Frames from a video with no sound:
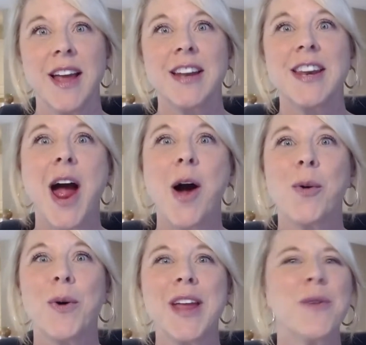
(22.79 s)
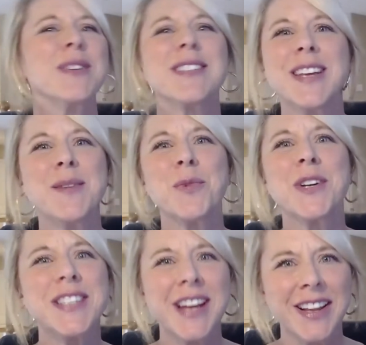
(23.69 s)
Now, it would seem
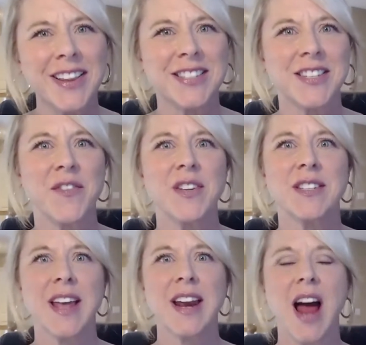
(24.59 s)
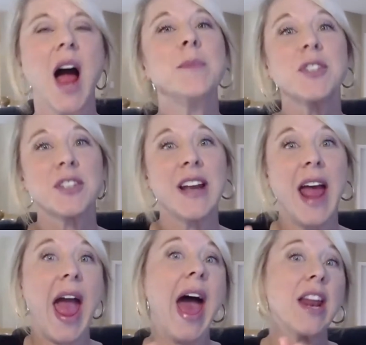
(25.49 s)
ridiculous if you said, I'm just going
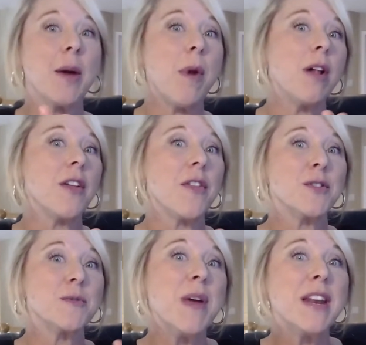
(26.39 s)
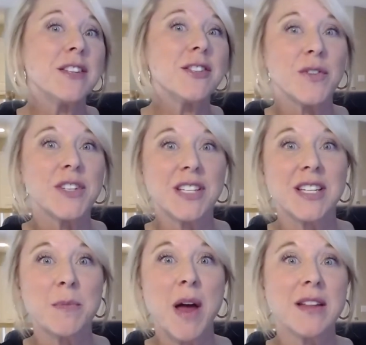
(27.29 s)
to add up all of those minutes over
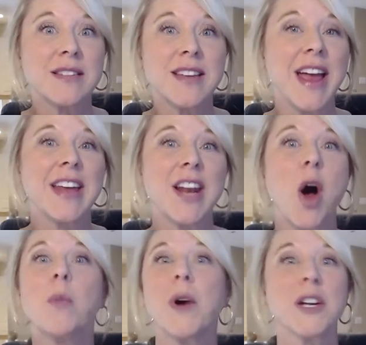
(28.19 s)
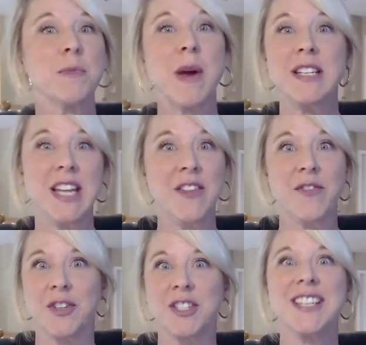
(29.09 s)
6 months and I'll brush my teeth
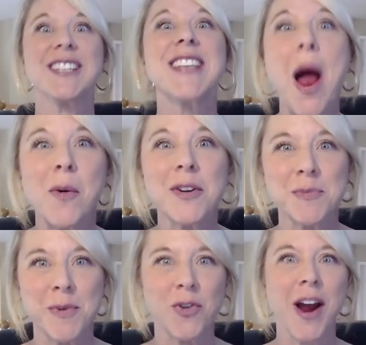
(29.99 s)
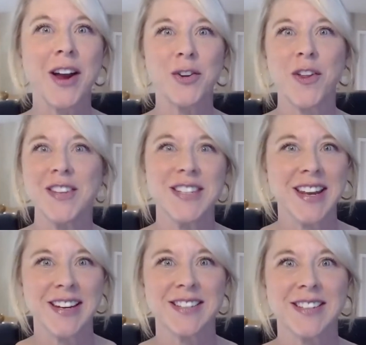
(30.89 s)
for 6 hours before I go to the
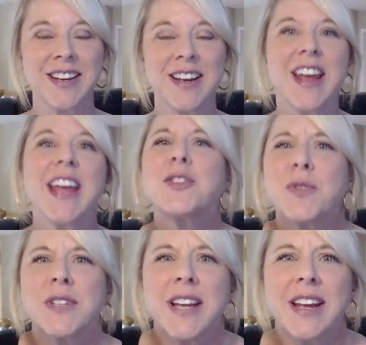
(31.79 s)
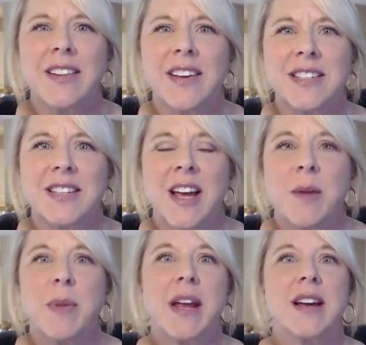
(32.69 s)
dentist. It's ridiculous
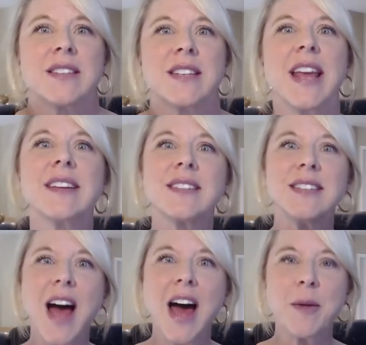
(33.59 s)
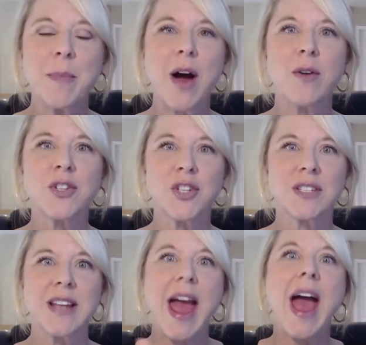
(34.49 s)
because it's not about
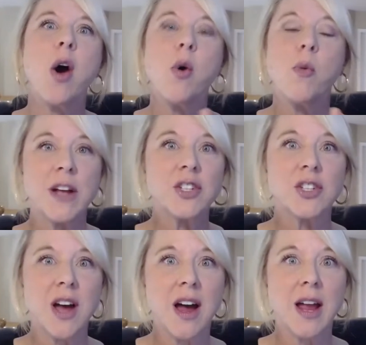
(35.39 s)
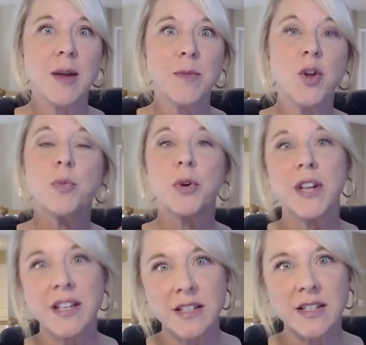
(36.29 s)
just how much time you put
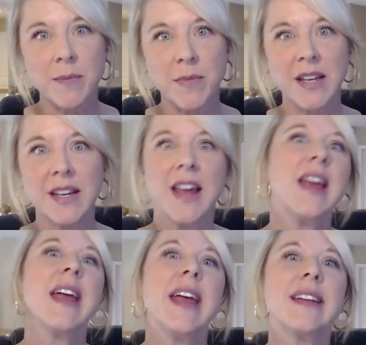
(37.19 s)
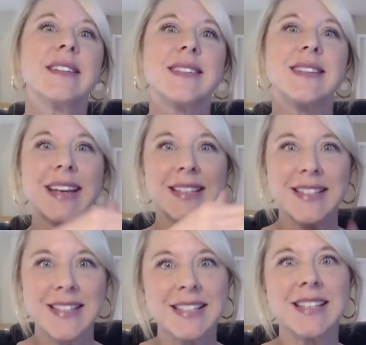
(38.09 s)
into something, it's the
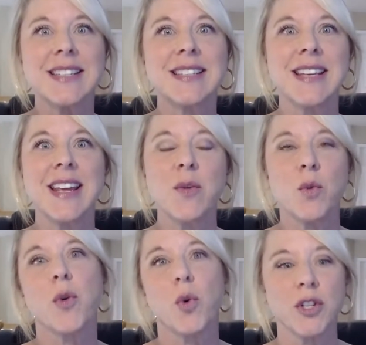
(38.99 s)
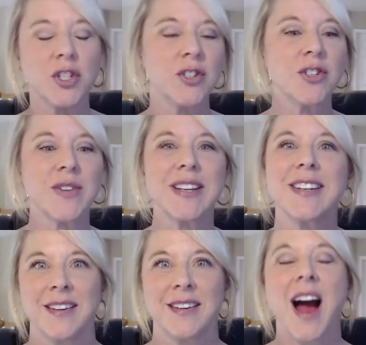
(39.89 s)
consistency with which you do it.
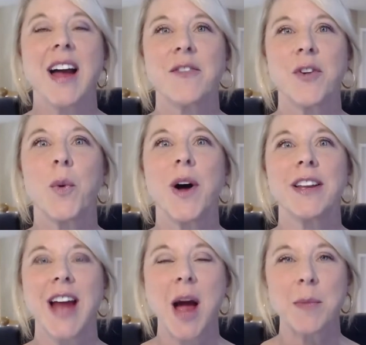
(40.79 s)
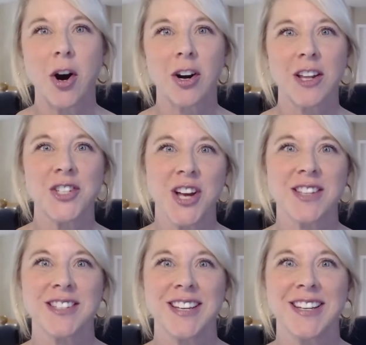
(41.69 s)
Hi everyone, I'm Carla
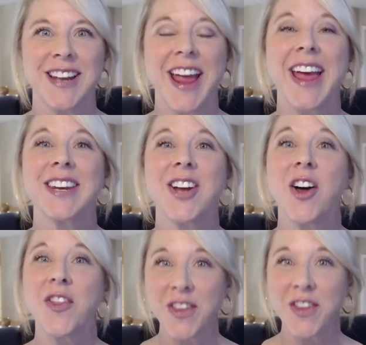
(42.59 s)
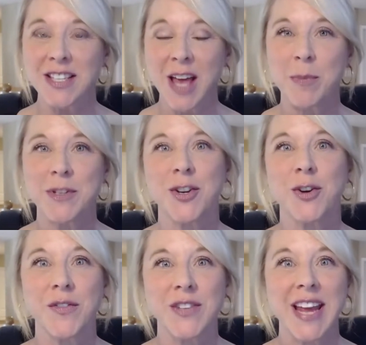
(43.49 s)
Johnson, and on this episode
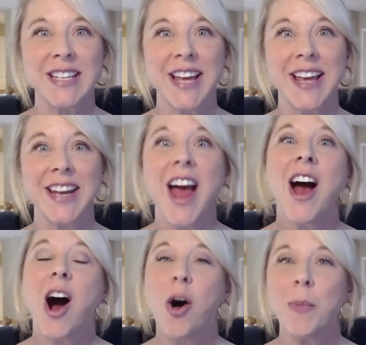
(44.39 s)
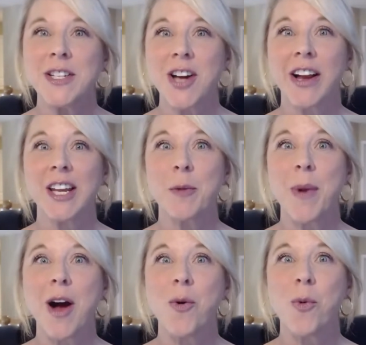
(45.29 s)
of Take 10, I'll be talking
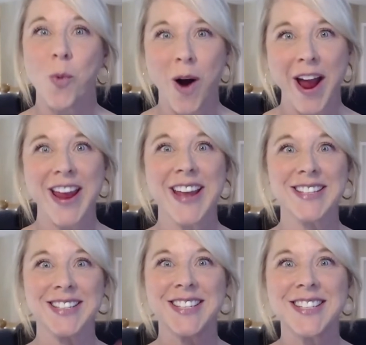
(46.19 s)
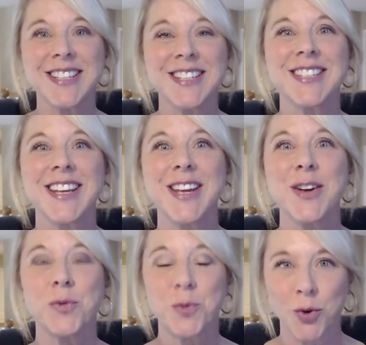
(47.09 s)
about why consistency
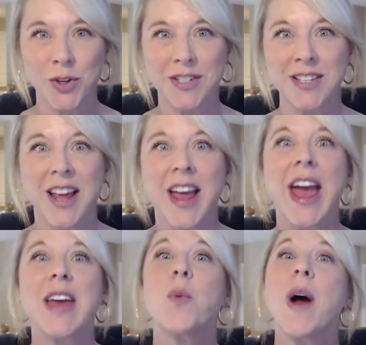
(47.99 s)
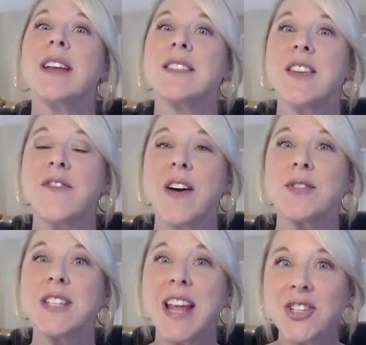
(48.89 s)
rules and why it's the
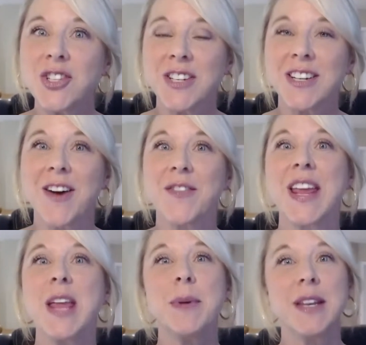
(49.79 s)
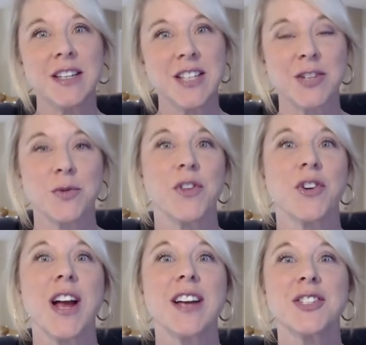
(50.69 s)
foundation of keeping in touch with your
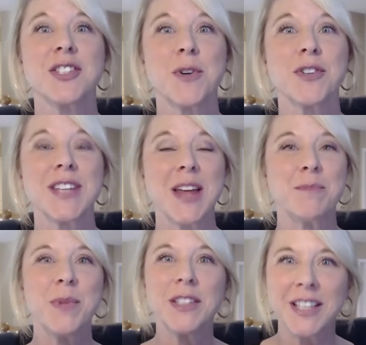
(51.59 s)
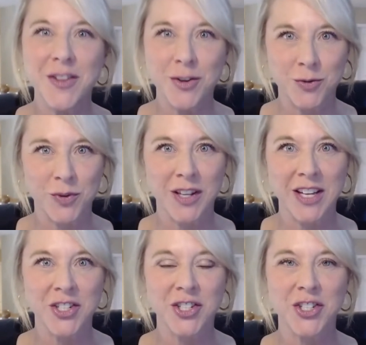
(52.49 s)
customers and building those
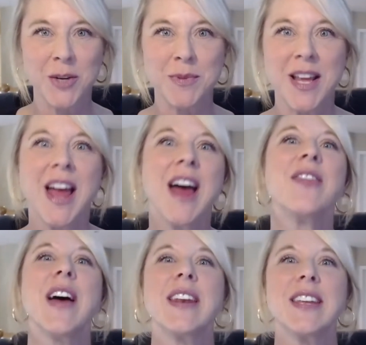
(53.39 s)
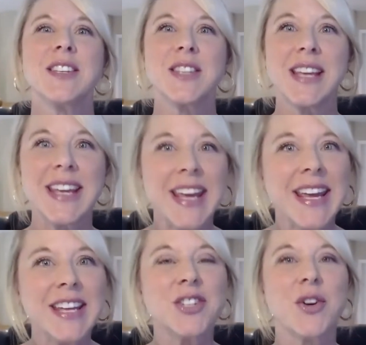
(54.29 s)
relationships that is the
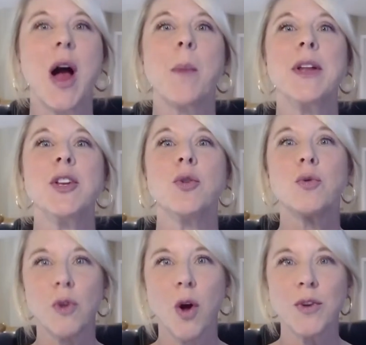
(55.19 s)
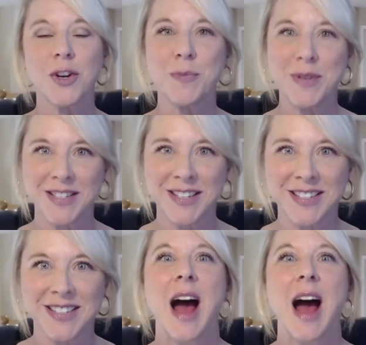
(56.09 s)
key to helping you grow your business.